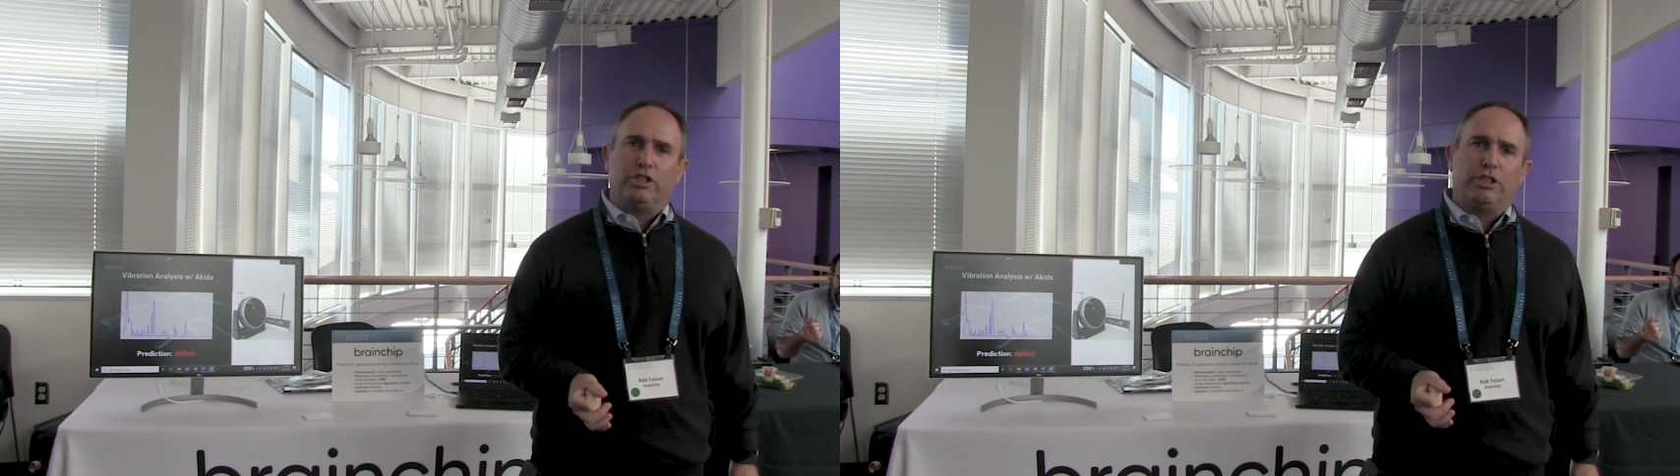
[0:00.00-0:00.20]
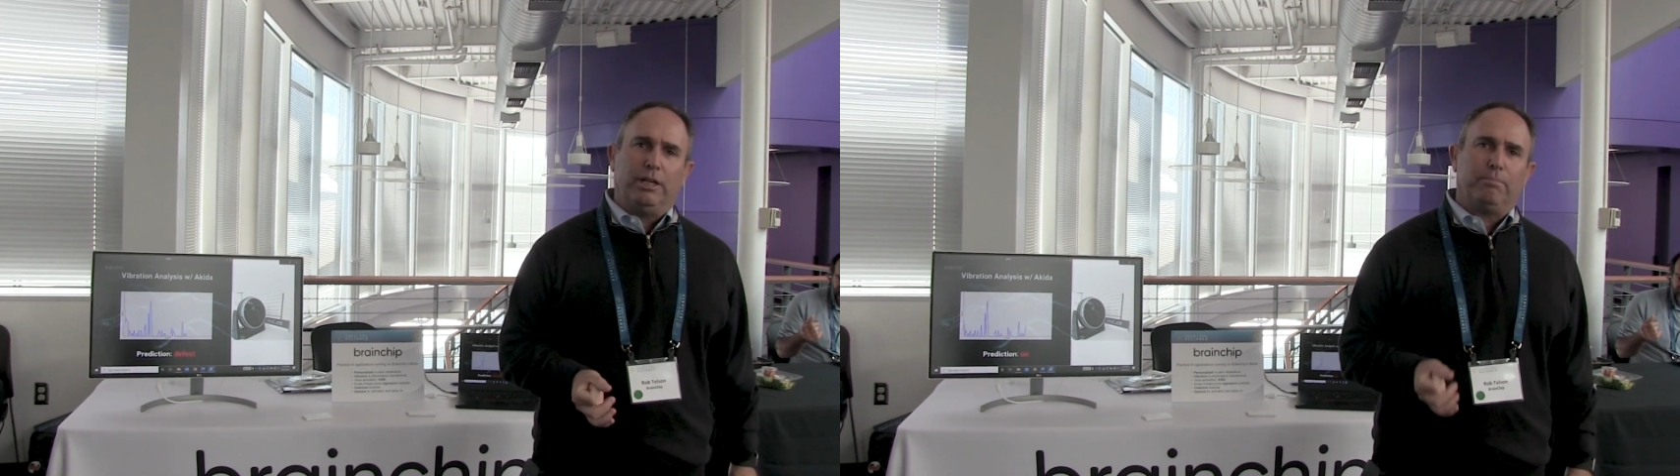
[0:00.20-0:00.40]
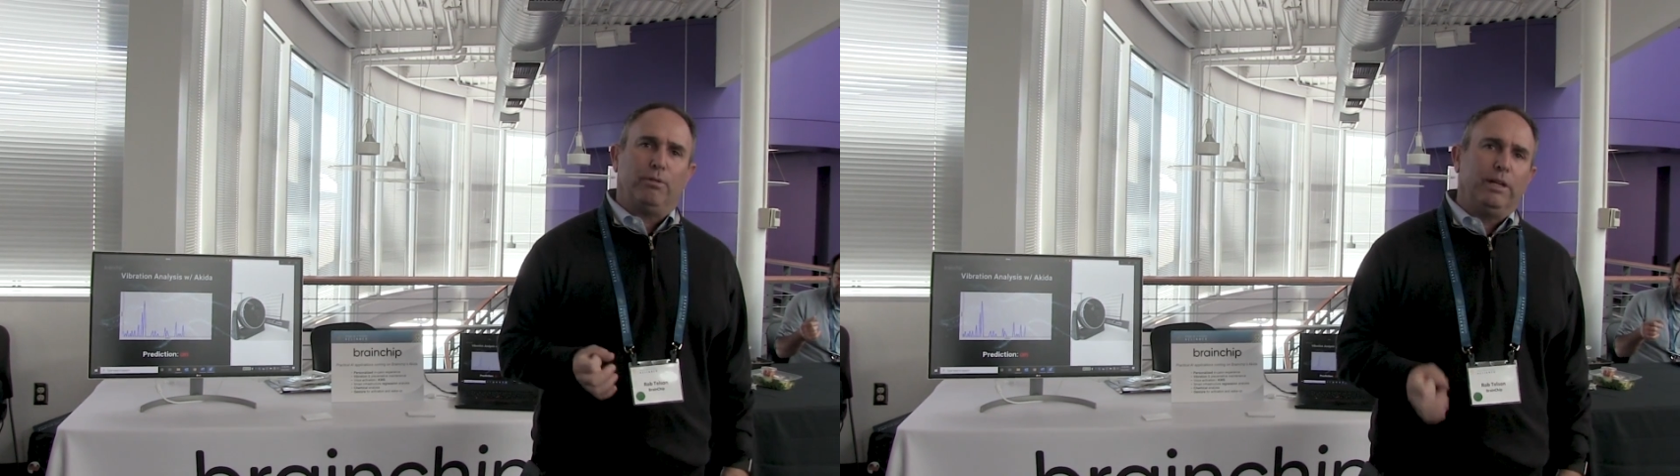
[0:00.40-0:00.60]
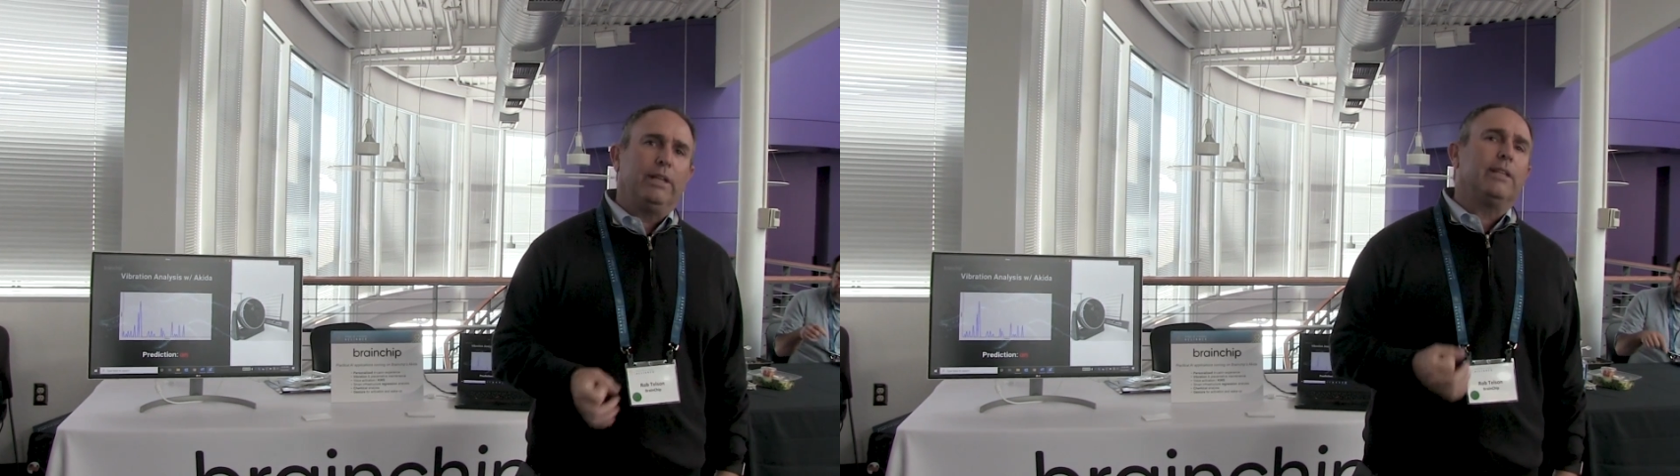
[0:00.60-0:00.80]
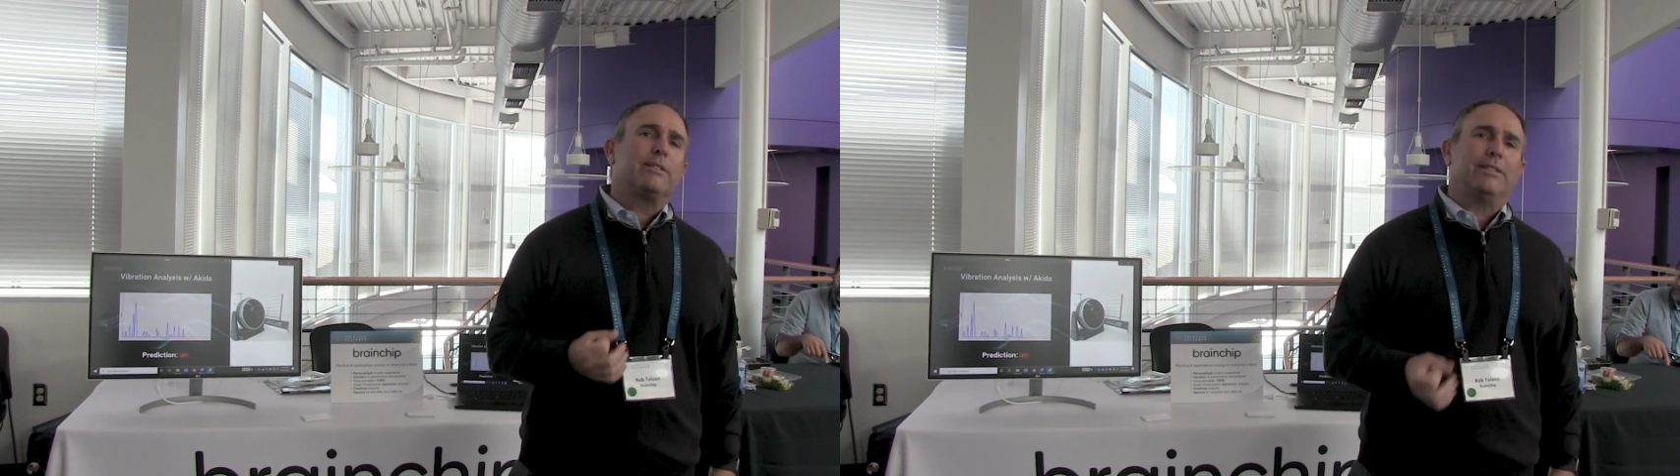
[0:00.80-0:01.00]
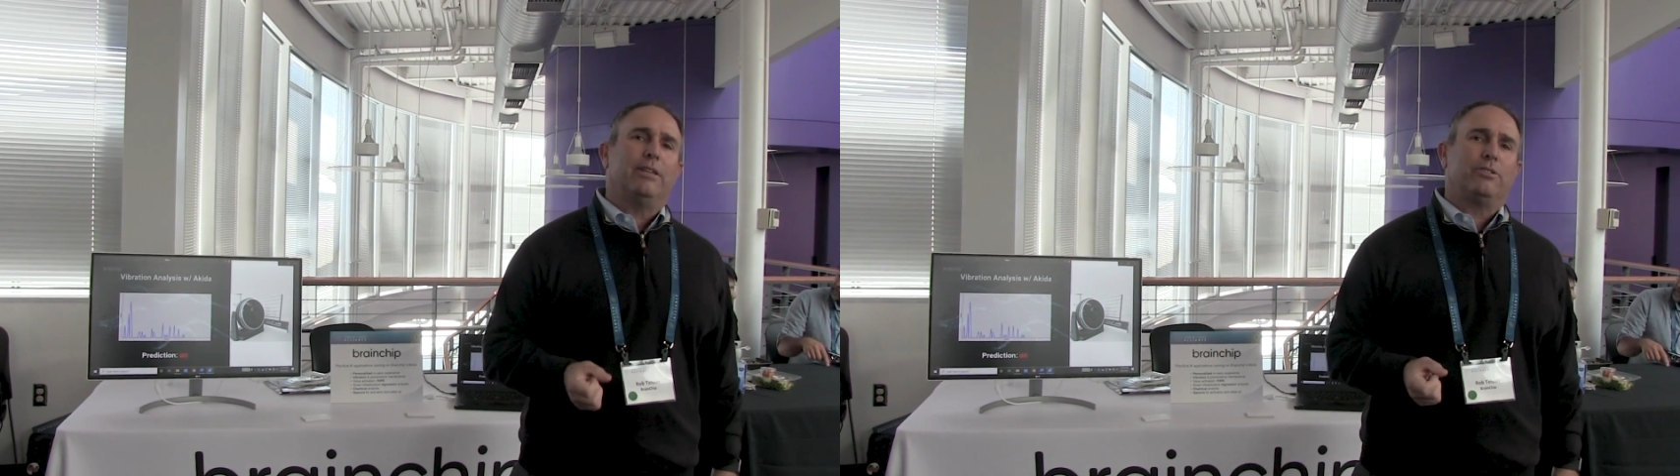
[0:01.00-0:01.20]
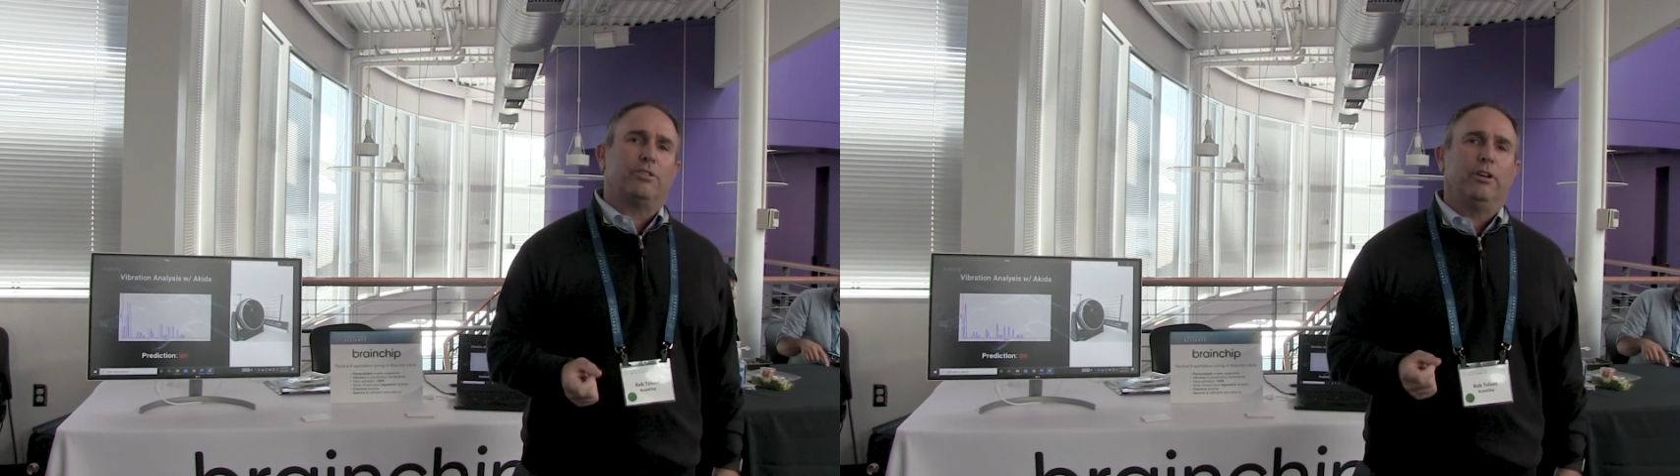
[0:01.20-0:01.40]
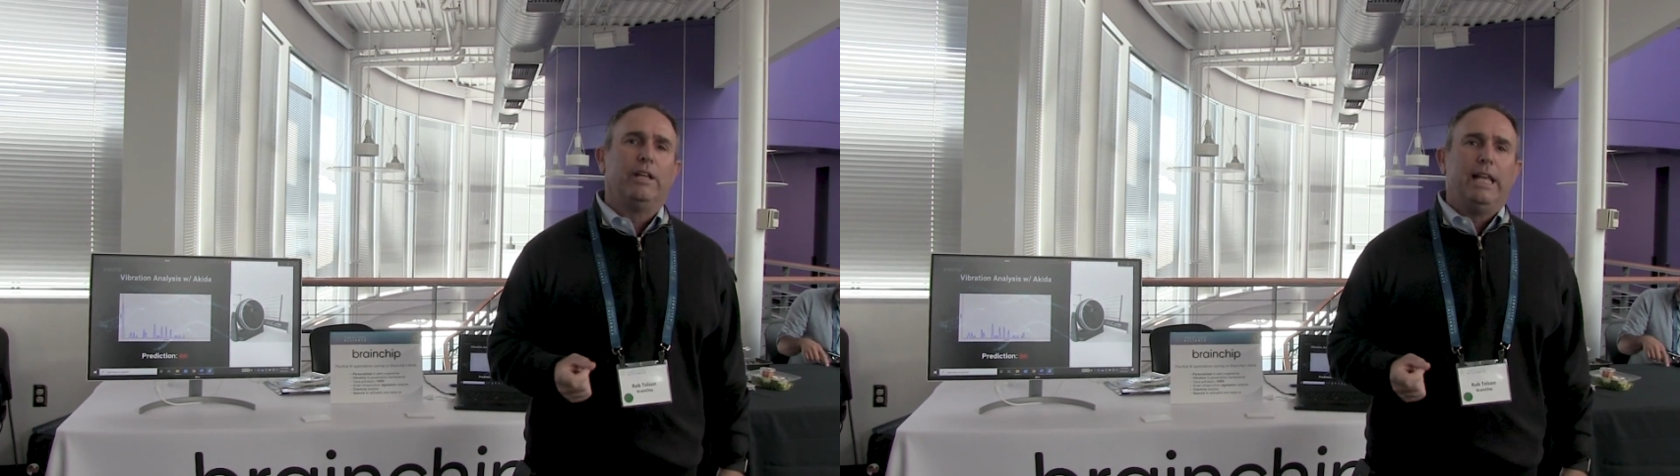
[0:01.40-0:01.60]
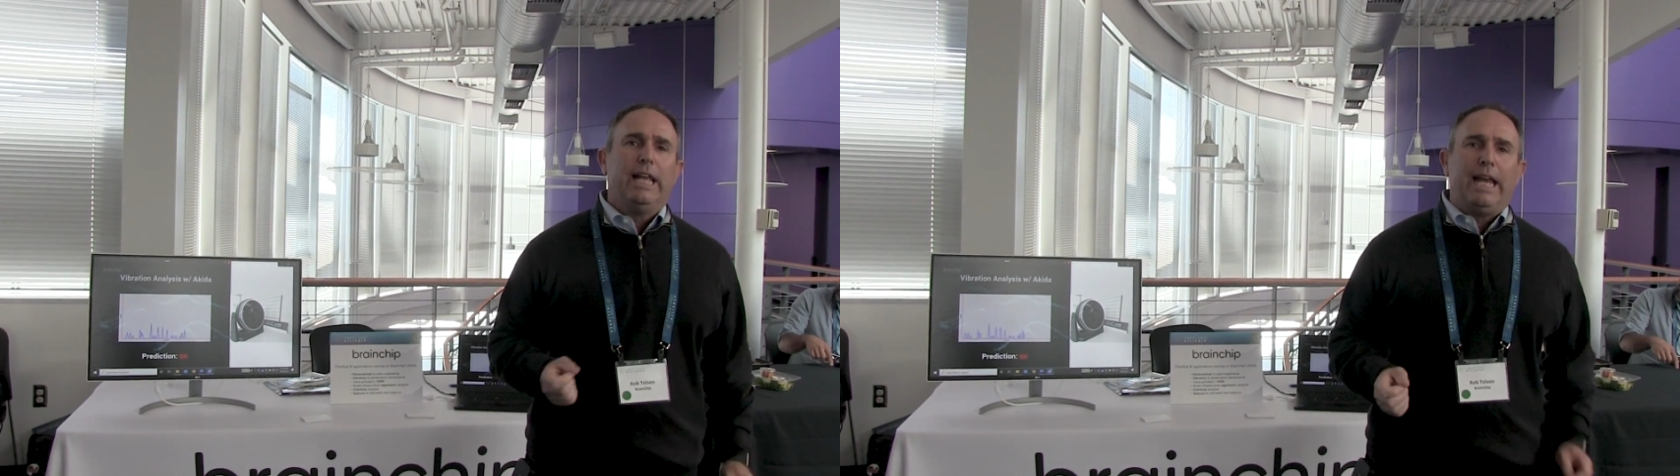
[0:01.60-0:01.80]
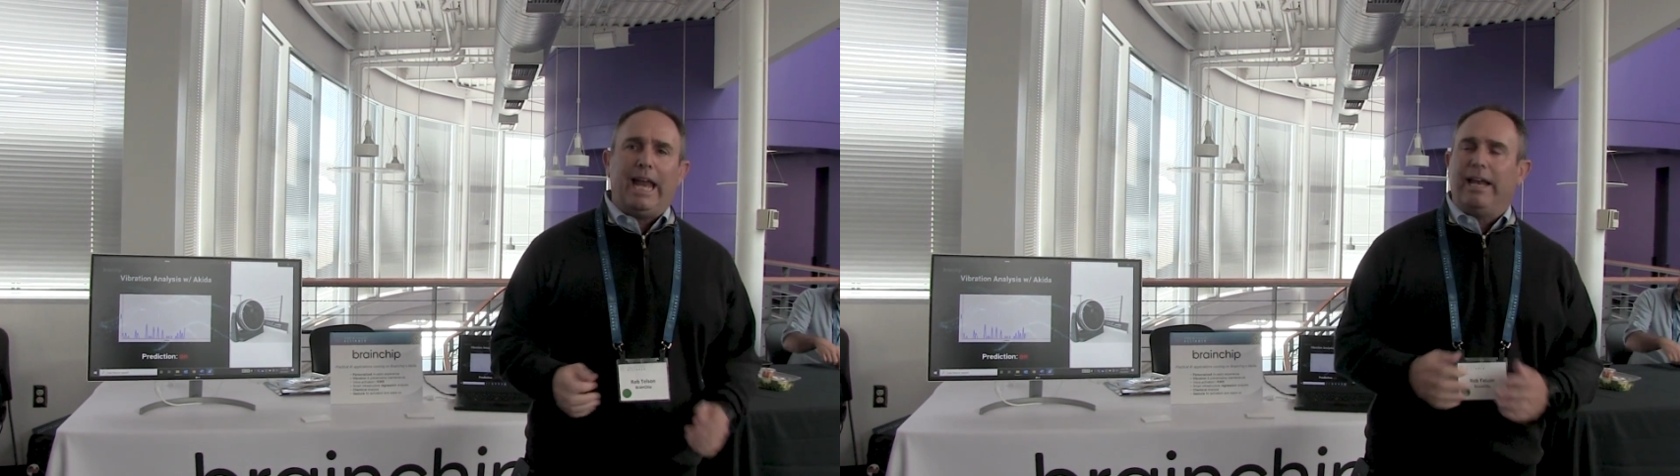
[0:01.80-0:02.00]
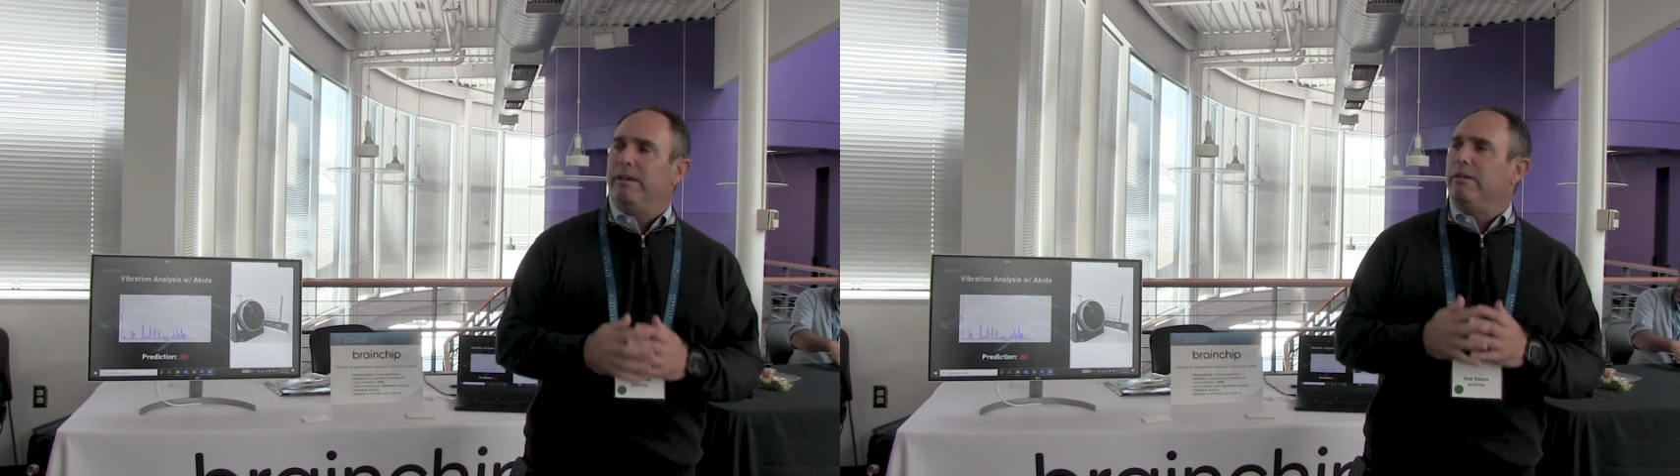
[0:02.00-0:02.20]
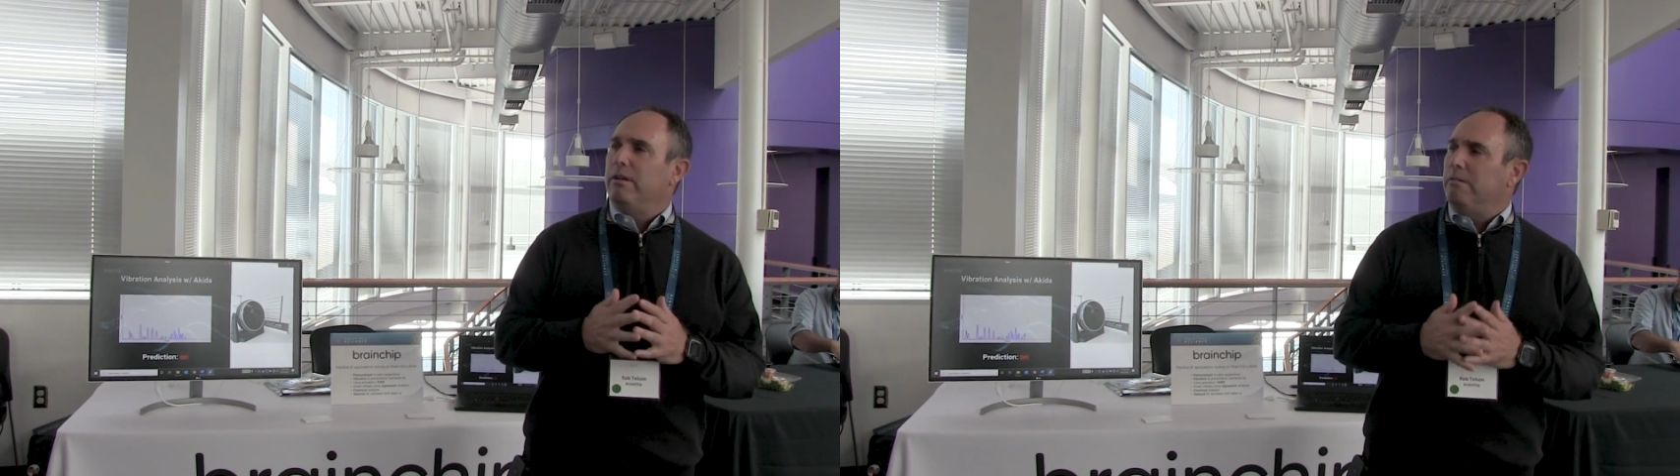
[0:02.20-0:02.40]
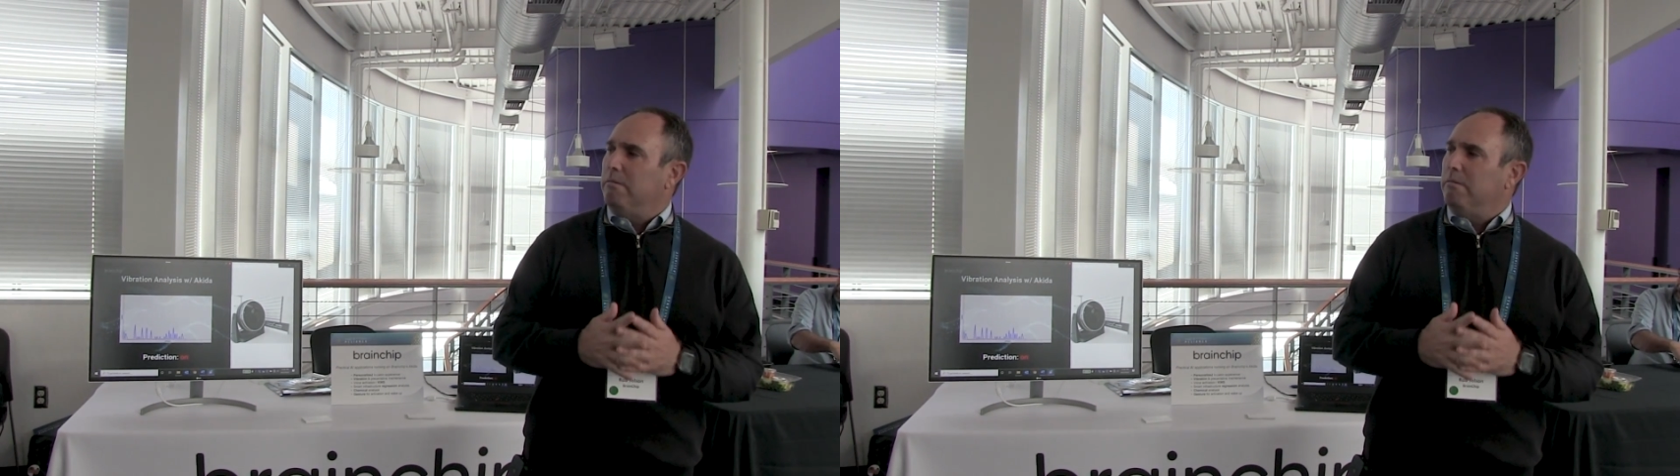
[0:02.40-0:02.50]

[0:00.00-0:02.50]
chip or into the sensor and in